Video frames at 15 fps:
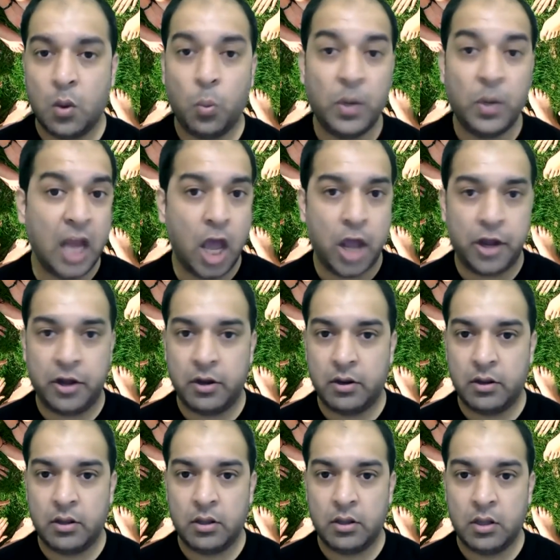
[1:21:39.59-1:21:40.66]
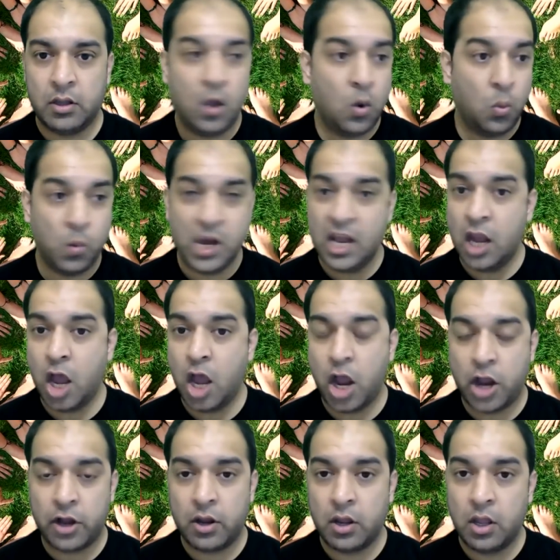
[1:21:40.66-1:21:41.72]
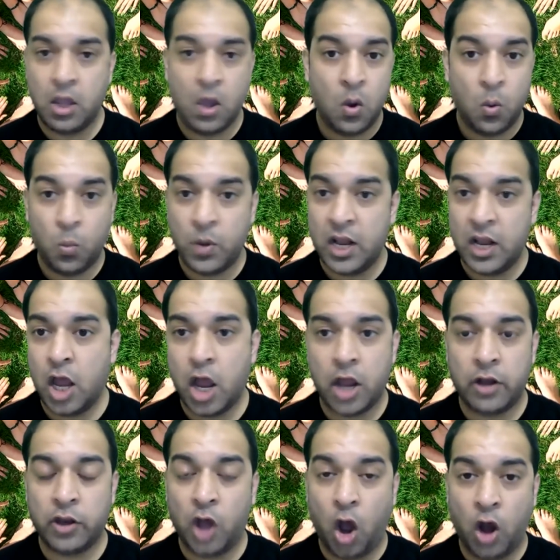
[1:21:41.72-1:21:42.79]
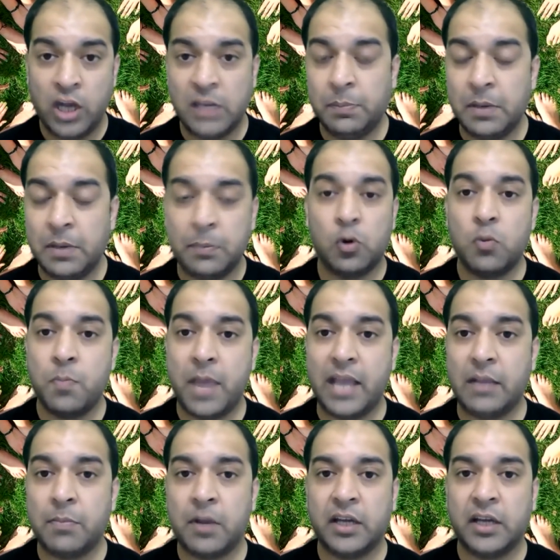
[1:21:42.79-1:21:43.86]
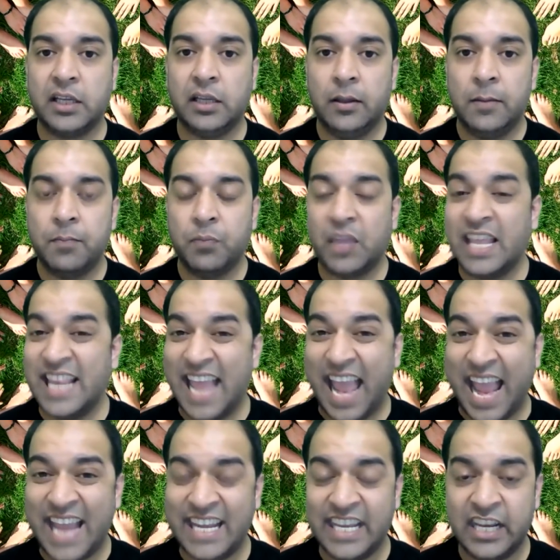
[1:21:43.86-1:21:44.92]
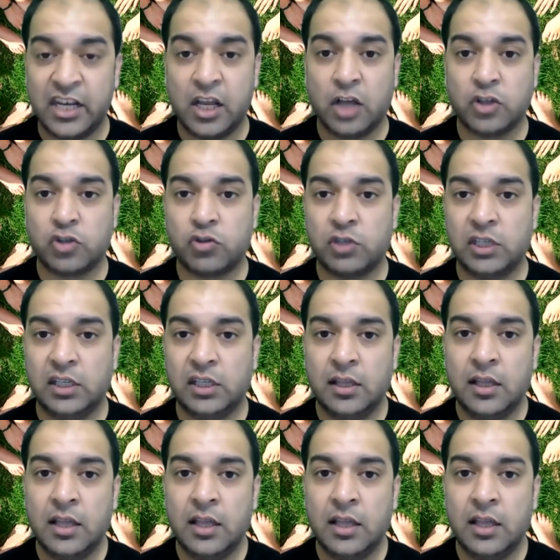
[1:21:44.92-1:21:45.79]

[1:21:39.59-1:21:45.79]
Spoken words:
We learn. The only people who make money in any industry